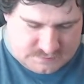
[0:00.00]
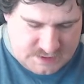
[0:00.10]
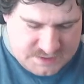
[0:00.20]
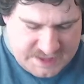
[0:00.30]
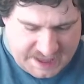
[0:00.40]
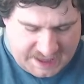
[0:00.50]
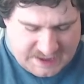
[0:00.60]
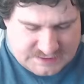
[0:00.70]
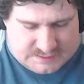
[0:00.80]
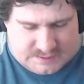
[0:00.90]
the
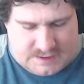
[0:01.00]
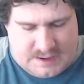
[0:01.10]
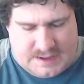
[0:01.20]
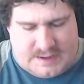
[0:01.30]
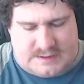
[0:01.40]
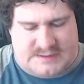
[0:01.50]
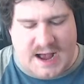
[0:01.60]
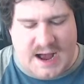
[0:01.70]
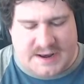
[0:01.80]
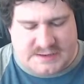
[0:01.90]
hate is
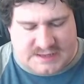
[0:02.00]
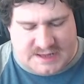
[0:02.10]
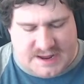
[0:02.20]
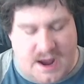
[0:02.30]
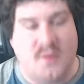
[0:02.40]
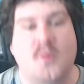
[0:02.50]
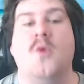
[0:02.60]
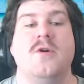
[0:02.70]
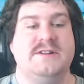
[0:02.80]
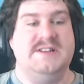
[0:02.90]
honestly
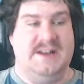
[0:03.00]
unwarranted.